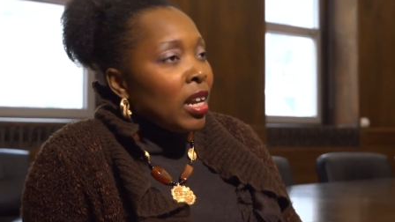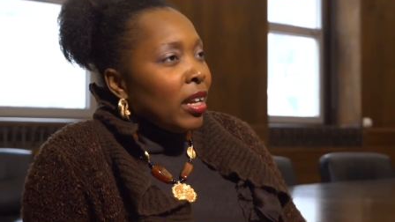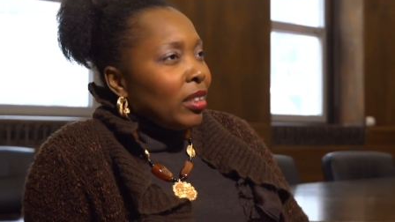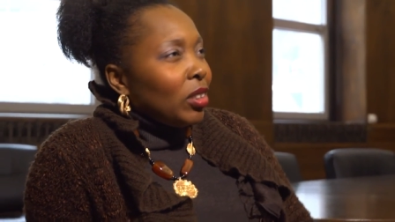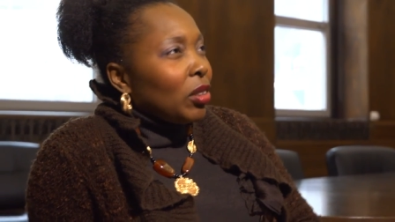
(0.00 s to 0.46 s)

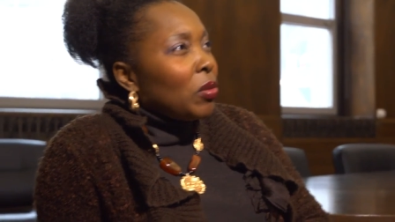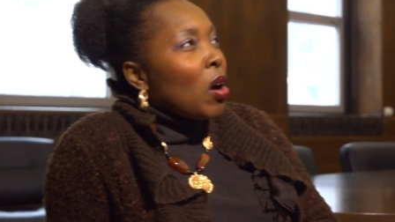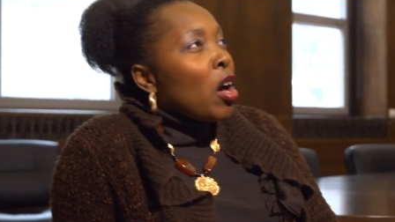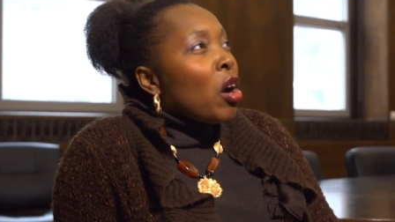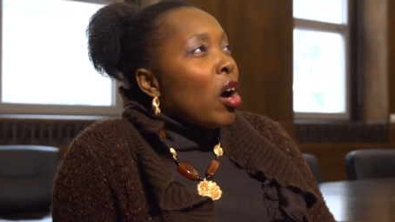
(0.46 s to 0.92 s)
And so
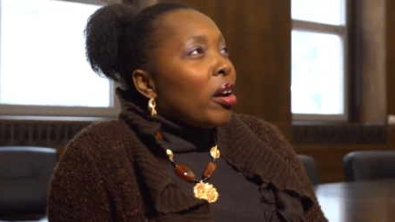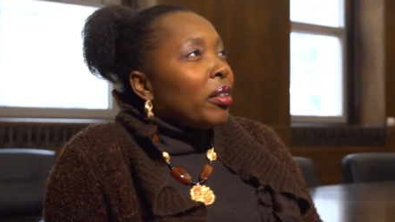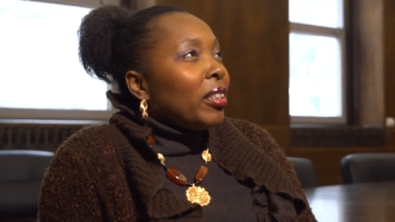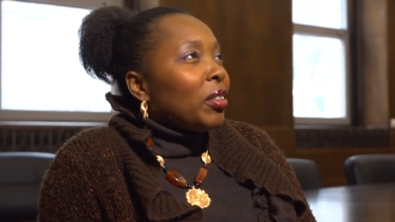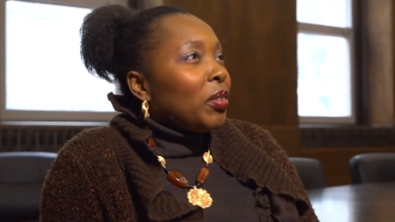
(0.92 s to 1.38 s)

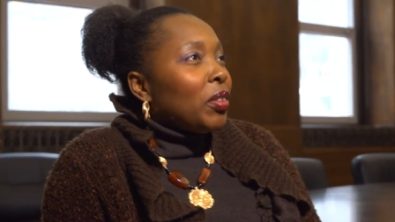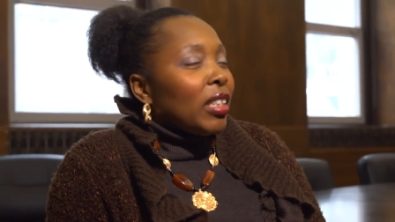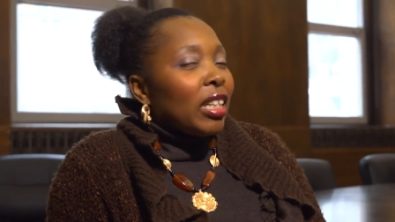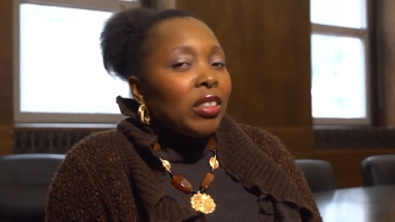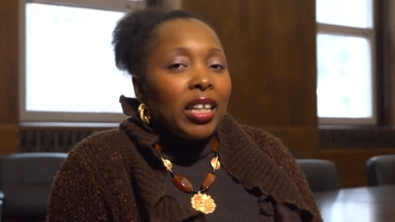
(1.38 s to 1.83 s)
another
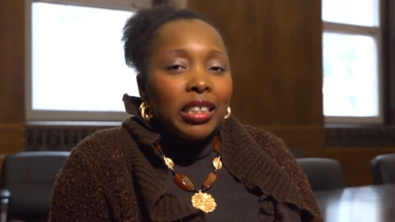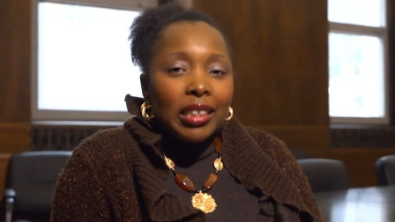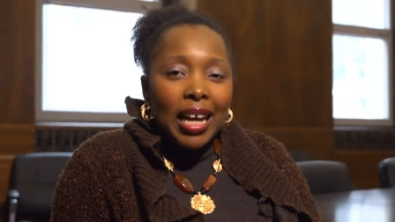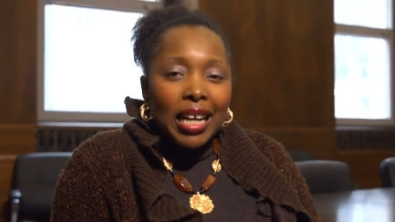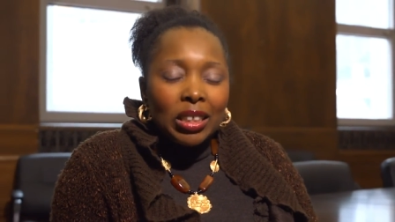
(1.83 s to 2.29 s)
thing I'd like
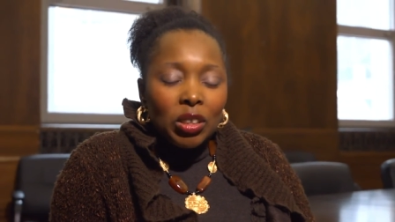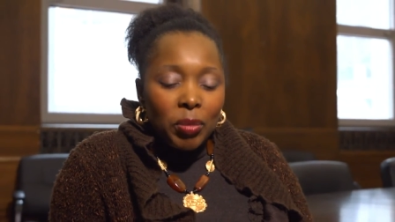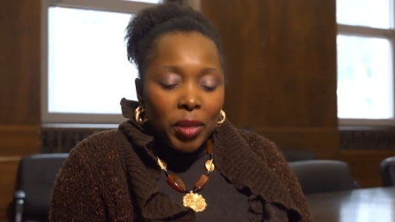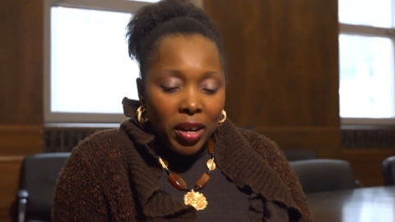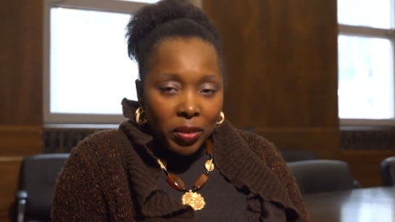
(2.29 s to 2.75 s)
to ask you
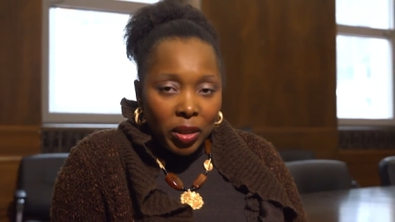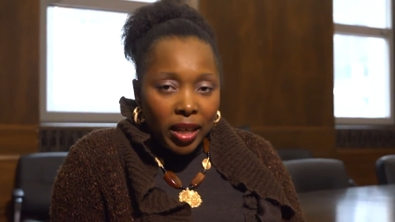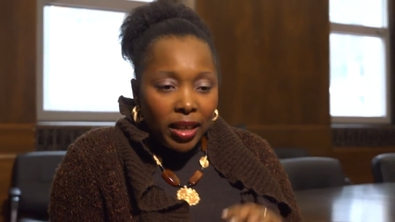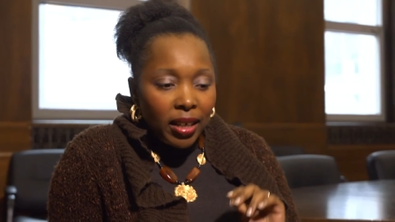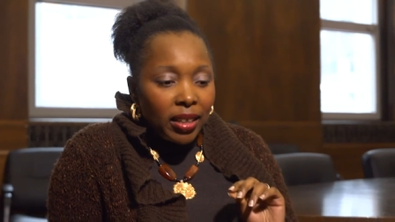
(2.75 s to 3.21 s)
about
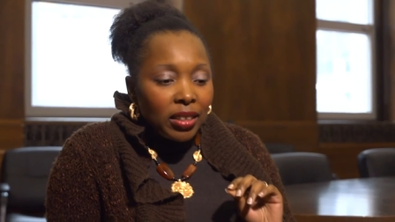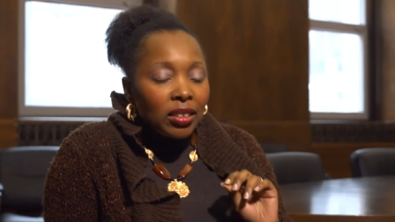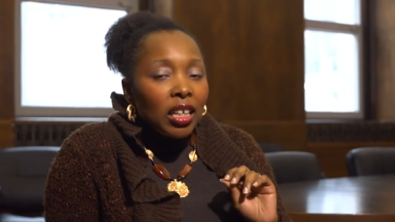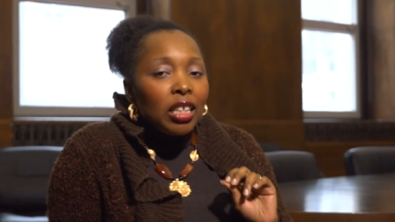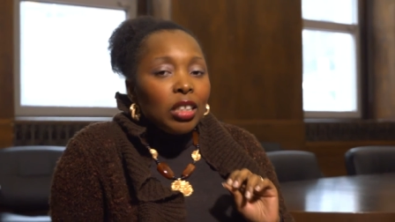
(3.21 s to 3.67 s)

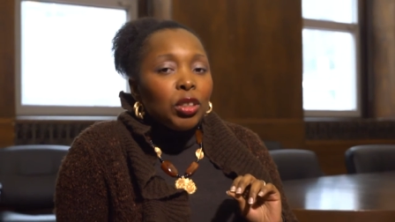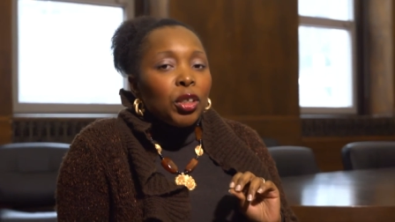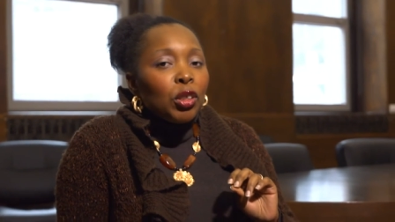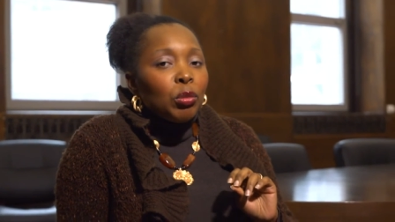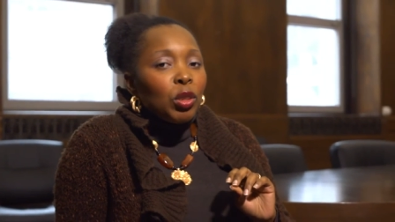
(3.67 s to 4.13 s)
is in
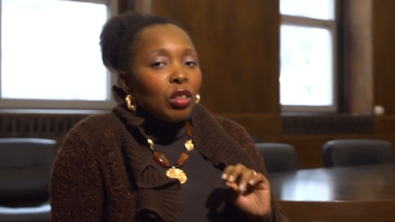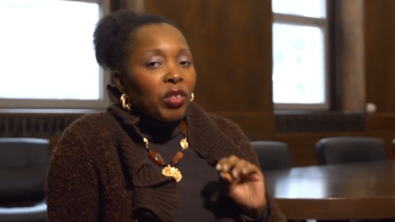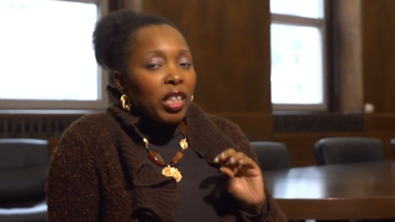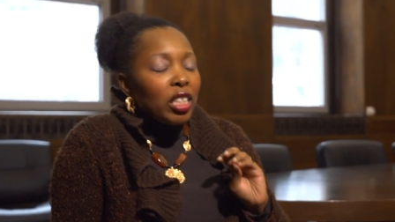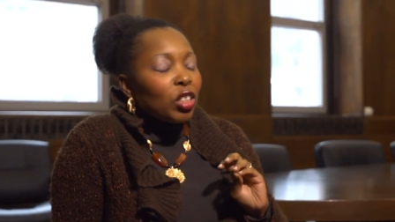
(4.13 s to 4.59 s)
terms
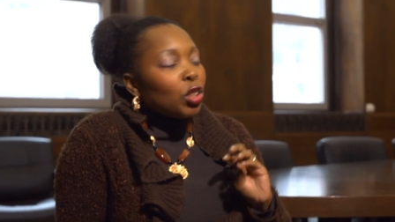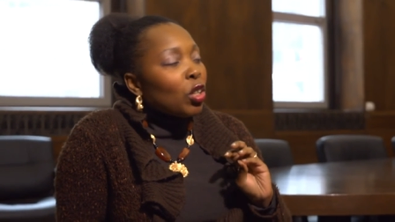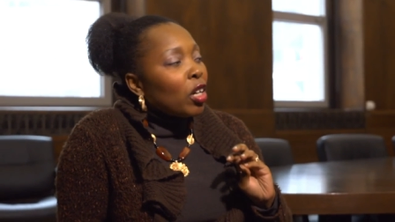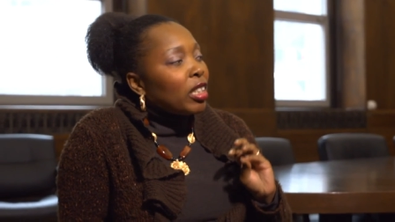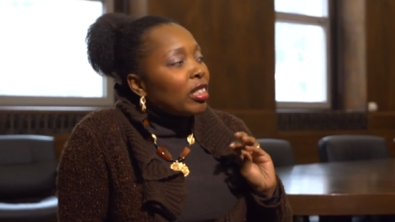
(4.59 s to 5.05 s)
of
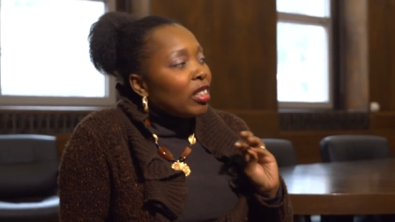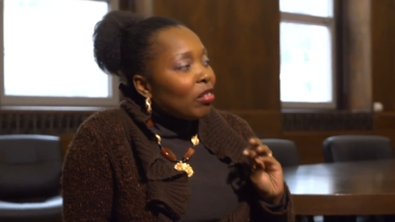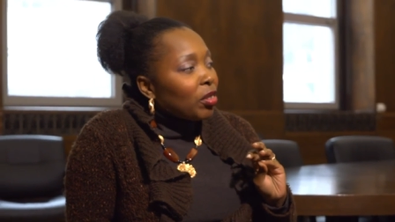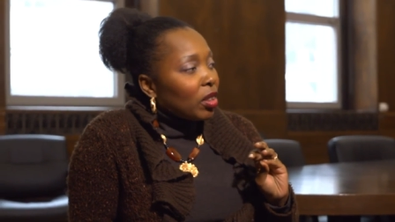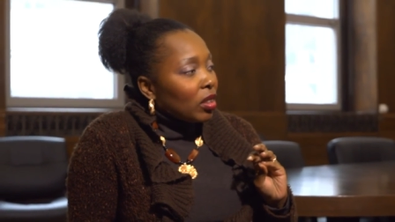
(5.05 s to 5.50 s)
electronic
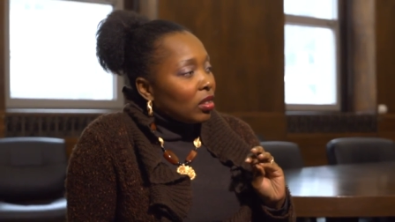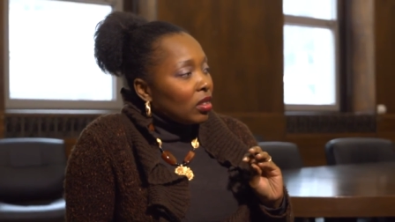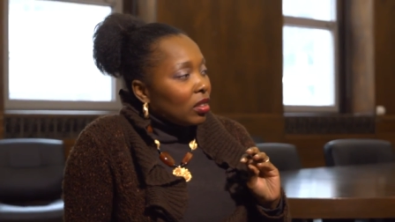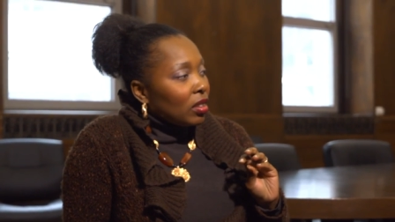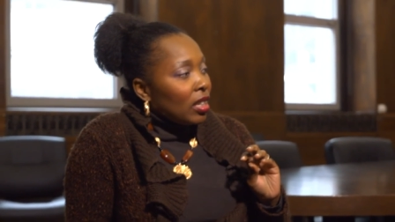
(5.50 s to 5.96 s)

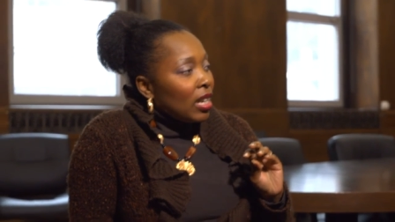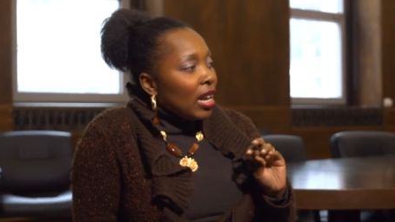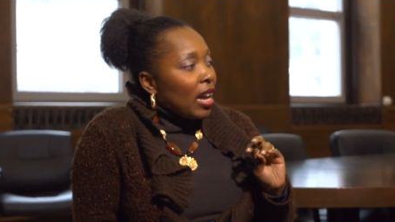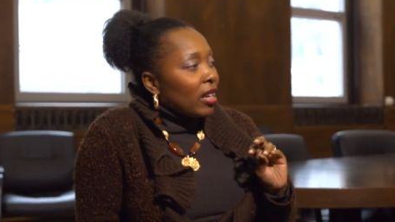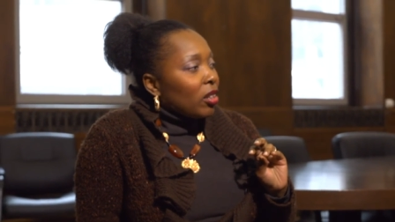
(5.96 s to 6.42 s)
governance
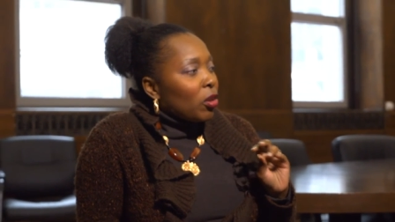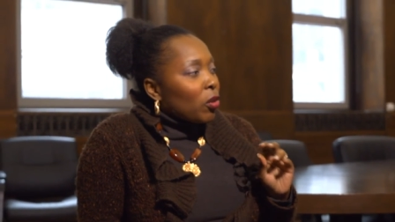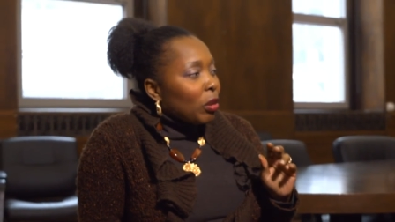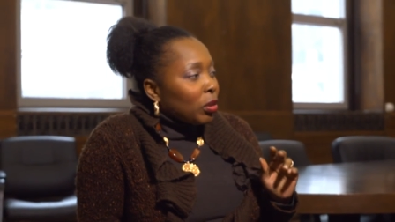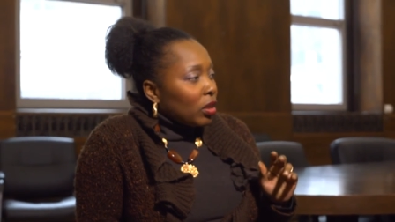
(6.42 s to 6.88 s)
and
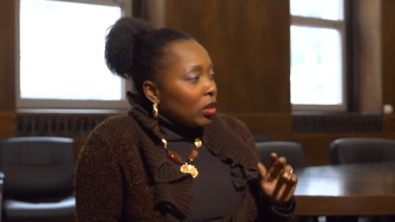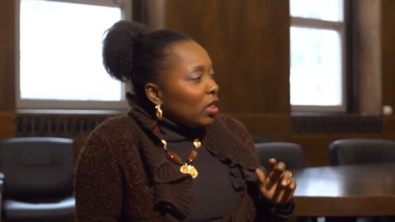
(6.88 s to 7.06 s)
corruption.